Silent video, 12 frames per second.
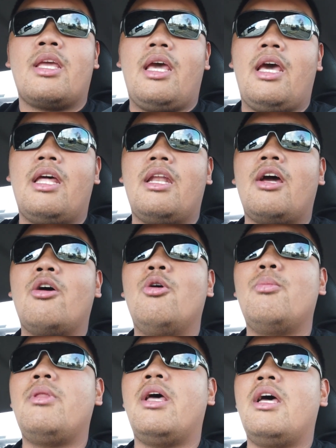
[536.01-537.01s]
and I
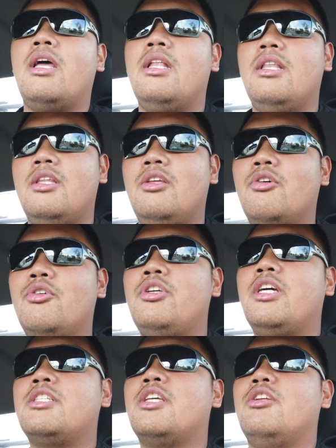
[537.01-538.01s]
hope that, you know,
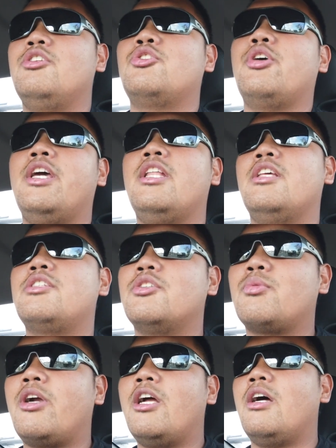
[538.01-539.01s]
you guys can enjoy it. This
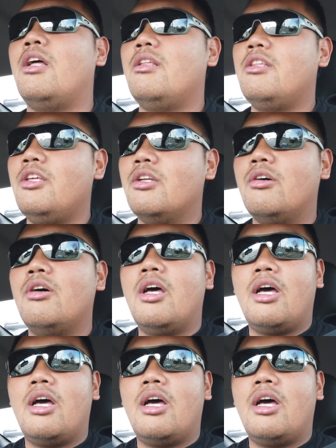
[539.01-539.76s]
is where you know,